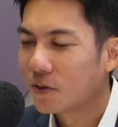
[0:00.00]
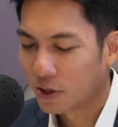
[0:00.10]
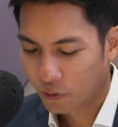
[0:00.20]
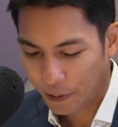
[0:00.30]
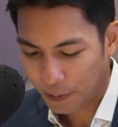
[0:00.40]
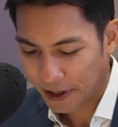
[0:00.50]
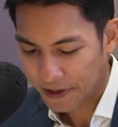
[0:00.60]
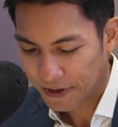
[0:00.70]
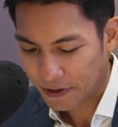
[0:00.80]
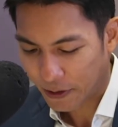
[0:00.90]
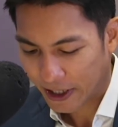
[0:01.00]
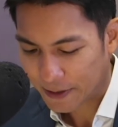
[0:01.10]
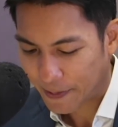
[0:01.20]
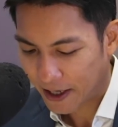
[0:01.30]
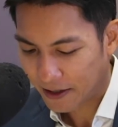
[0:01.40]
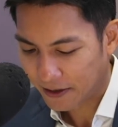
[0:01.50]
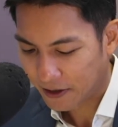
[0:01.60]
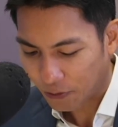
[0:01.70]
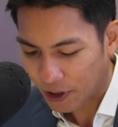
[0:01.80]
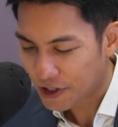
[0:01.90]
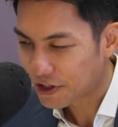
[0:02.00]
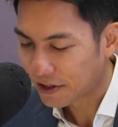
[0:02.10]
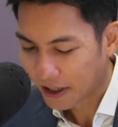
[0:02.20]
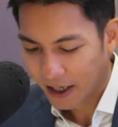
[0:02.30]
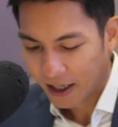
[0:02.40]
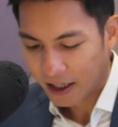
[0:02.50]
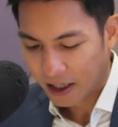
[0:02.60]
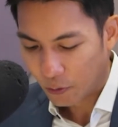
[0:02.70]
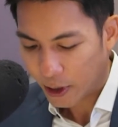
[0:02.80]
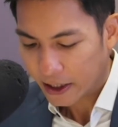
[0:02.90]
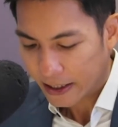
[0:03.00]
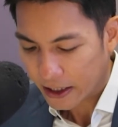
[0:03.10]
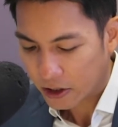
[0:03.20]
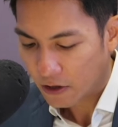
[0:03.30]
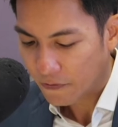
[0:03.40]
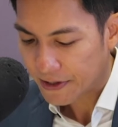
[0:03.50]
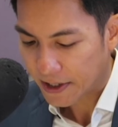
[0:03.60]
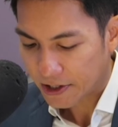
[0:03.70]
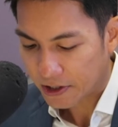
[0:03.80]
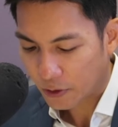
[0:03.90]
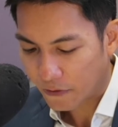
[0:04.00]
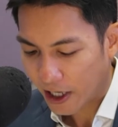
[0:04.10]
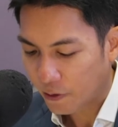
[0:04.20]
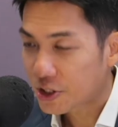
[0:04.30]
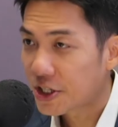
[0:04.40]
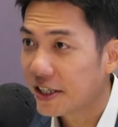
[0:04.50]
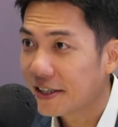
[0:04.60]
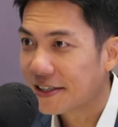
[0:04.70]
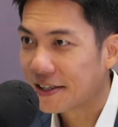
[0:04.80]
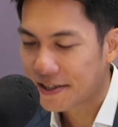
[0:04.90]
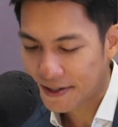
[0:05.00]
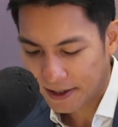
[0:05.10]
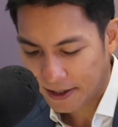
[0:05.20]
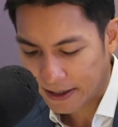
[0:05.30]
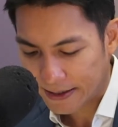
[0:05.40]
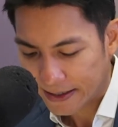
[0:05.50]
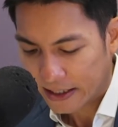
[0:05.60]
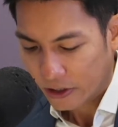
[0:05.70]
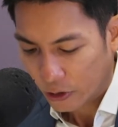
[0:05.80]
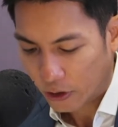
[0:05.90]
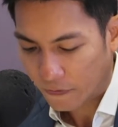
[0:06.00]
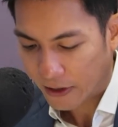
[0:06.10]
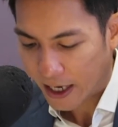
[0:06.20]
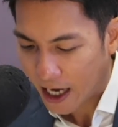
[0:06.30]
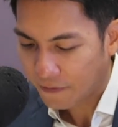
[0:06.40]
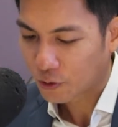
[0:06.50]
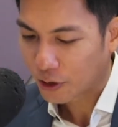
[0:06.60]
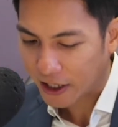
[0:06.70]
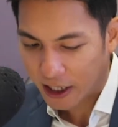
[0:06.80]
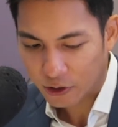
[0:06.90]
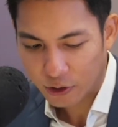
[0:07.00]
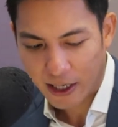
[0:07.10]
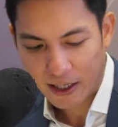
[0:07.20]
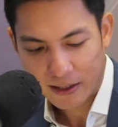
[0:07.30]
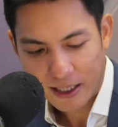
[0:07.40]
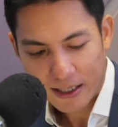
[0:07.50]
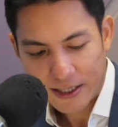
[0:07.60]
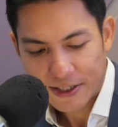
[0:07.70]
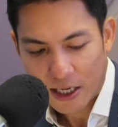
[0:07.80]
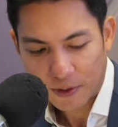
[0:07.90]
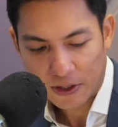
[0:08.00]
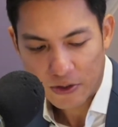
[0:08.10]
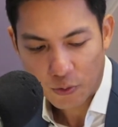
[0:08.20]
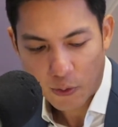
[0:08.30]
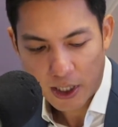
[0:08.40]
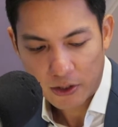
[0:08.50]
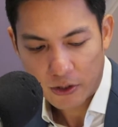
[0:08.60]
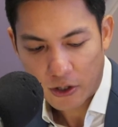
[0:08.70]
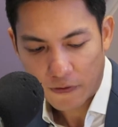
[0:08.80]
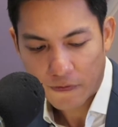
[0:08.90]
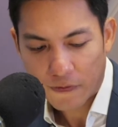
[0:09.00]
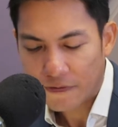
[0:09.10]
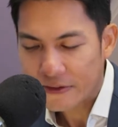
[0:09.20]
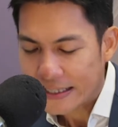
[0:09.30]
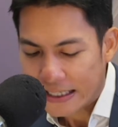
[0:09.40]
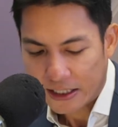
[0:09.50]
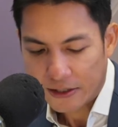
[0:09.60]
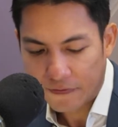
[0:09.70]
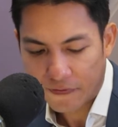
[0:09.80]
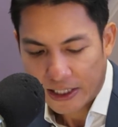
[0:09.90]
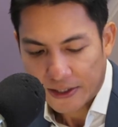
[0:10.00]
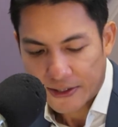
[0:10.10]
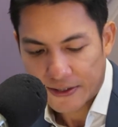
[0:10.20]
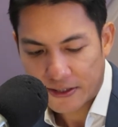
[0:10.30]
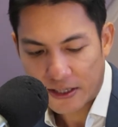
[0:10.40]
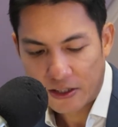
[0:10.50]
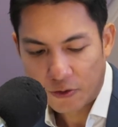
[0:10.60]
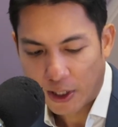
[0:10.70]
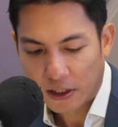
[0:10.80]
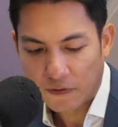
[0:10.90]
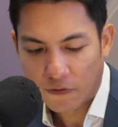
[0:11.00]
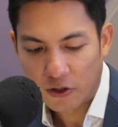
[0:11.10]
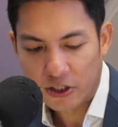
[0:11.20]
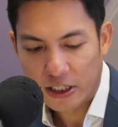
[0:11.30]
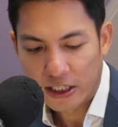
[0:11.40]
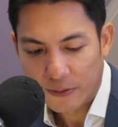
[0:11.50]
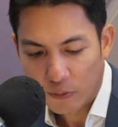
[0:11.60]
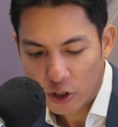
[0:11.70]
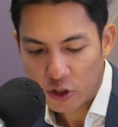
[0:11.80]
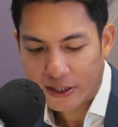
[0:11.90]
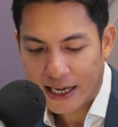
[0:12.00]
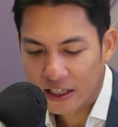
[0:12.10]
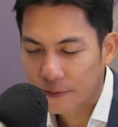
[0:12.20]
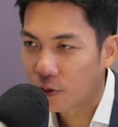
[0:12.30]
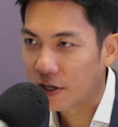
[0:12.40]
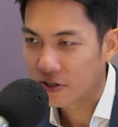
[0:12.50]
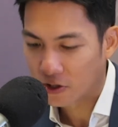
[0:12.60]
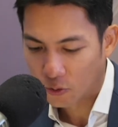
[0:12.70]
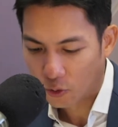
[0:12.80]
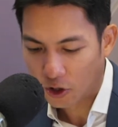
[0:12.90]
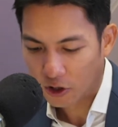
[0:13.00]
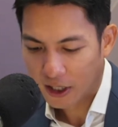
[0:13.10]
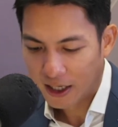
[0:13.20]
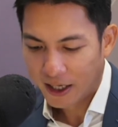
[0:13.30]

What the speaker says: Well, great plans to expand in the region. We're in conversation with Eric Chia. He is the CEO of Advocado, and his company is one of 15 finalists in the running for the Emerging Enterprise Award.